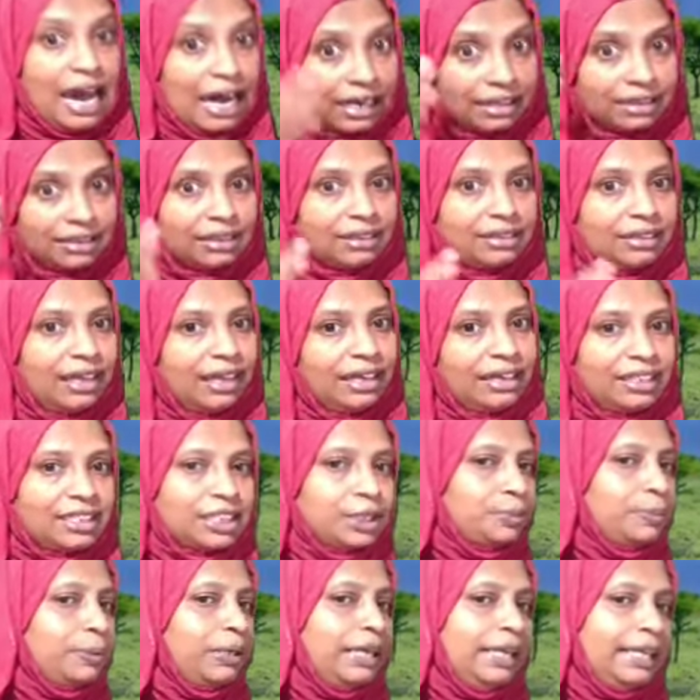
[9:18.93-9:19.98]
Other than
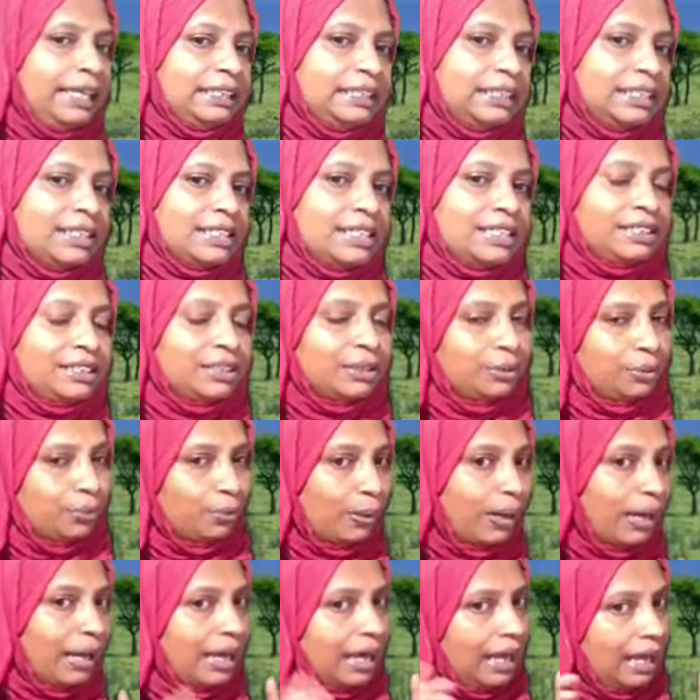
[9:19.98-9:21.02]
these Britishers,
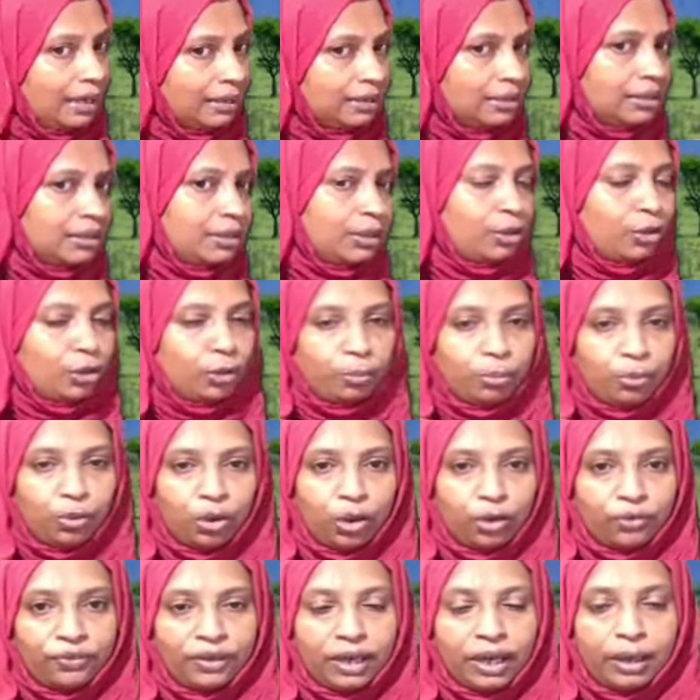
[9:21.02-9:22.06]
one another group
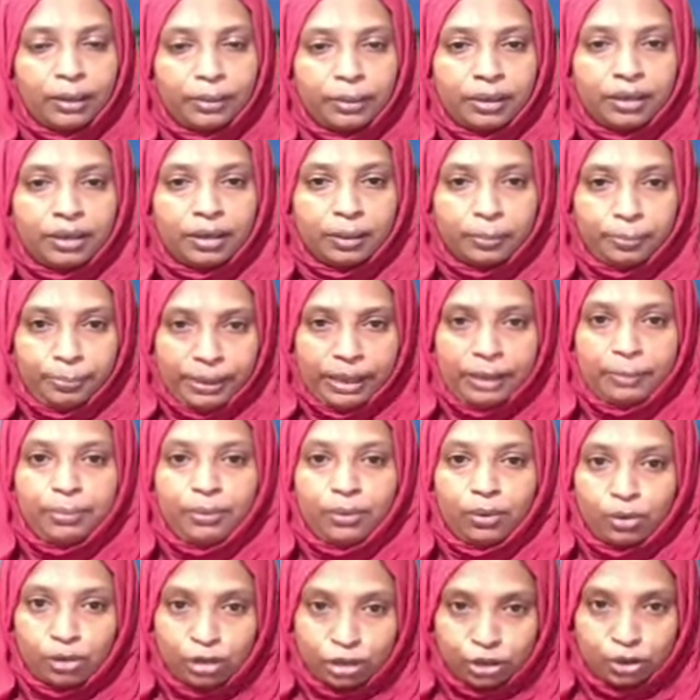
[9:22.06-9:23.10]
of
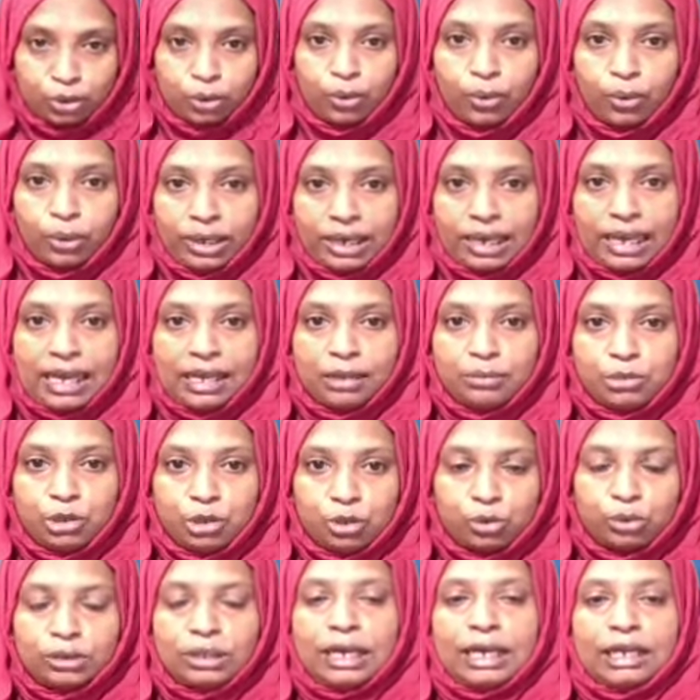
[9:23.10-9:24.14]
people also came
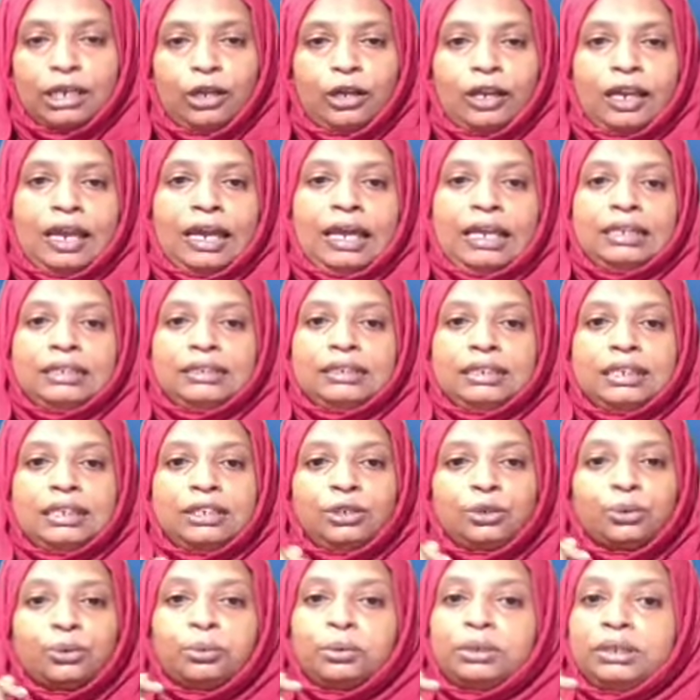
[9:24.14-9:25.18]
to that
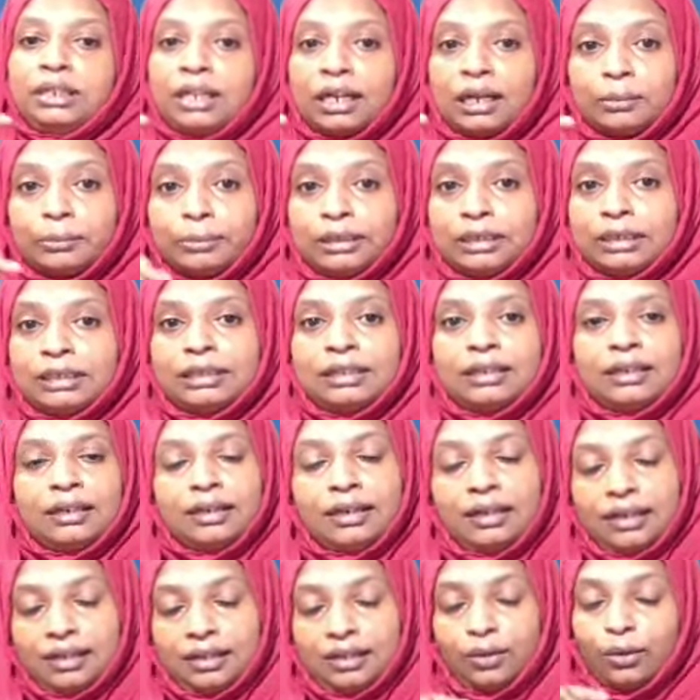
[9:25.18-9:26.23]
locality to trouble
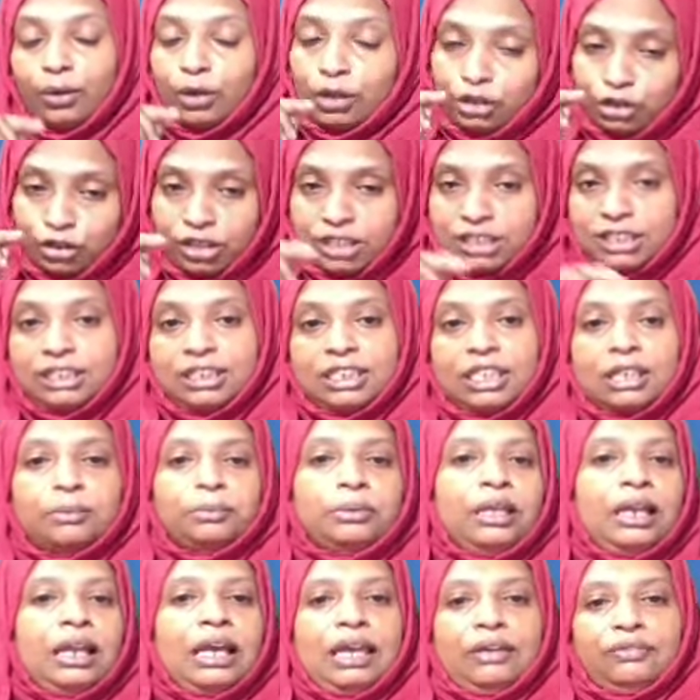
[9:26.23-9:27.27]
or to
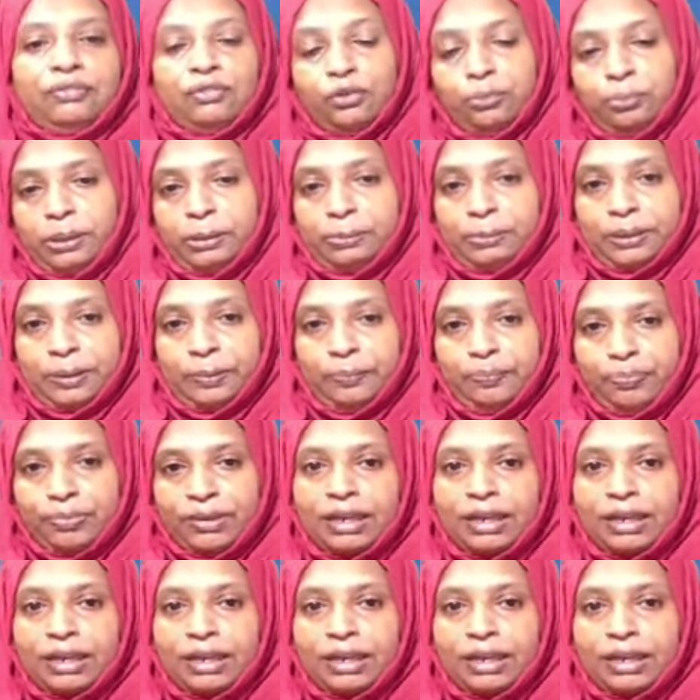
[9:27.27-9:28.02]
disturb the life of people.